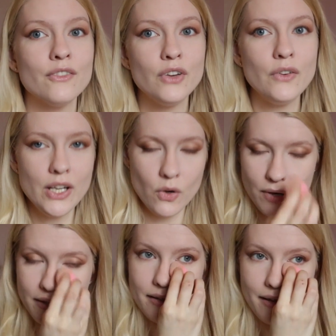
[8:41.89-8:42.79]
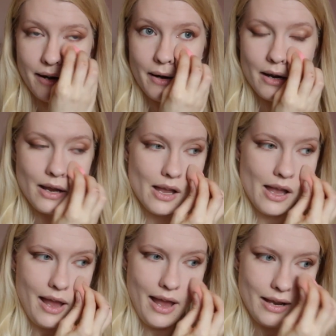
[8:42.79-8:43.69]
very oily there,
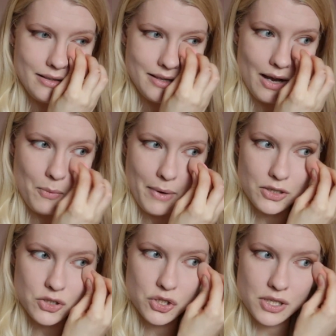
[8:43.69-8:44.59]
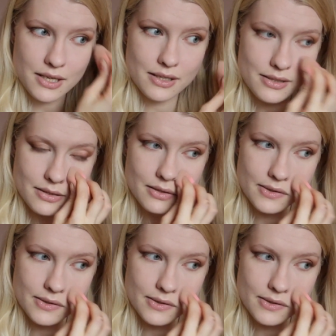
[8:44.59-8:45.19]
and down my cheeks.